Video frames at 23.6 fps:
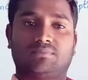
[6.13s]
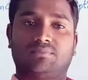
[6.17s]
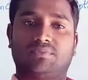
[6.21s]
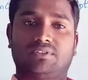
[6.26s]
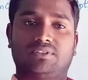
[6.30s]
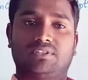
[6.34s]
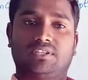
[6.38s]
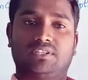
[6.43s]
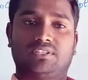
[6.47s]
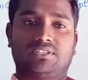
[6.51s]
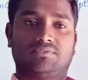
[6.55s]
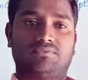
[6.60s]
In
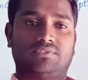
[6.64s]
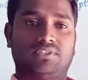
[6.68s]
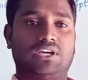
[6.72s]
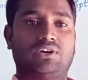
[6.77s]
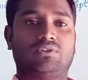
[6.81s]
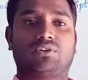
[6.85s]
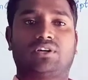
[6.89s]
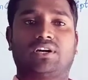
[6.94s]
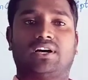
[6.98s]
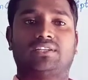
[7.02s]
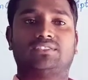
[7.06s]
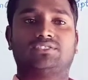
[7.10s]
that we have
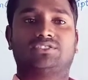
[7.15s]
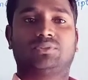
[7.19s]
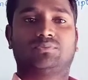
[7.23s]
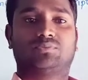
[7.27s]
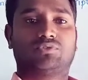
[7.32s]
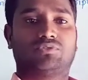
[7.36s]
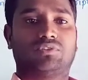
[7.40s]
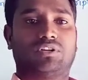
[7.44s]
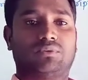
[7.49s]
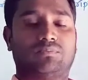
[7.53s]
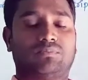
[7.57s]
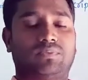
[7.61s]
concept
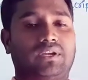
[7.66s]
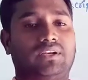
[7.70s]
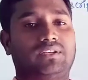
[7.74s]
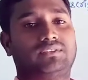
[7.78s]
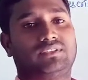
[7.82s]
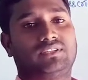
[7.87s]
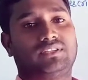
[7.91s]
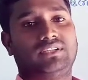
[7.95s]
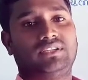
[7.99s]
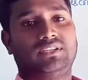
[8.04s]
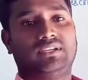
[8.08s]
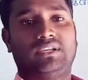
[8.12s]

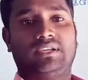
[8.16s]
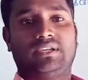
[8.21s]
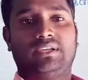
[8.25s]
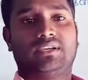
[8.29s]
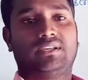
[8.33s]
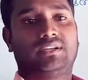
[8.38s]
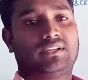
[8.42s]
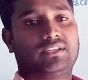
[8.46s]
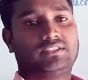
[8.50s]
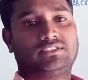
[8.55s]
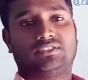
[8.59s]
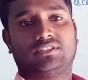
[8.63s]
1.3
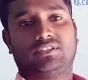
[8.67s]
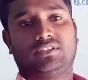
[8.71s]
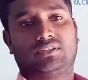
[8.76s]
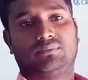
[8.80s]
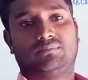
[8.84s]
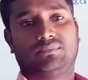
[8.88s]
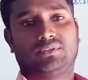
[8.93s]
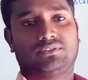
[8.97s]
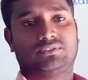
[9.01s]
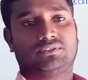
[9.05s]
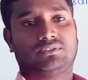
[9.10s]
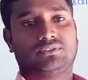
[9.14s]
rational
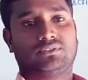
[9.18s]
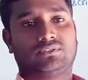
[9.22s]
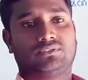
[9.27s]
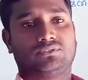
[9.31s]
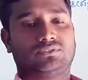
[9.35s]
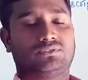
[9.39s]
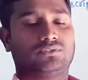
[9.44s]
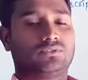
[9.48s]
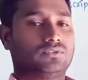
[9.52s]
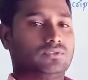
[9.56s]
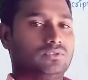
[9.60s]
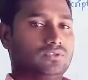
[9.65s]
numbers.
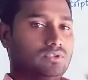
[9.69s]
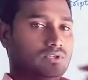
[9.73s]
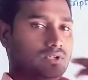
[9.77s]
So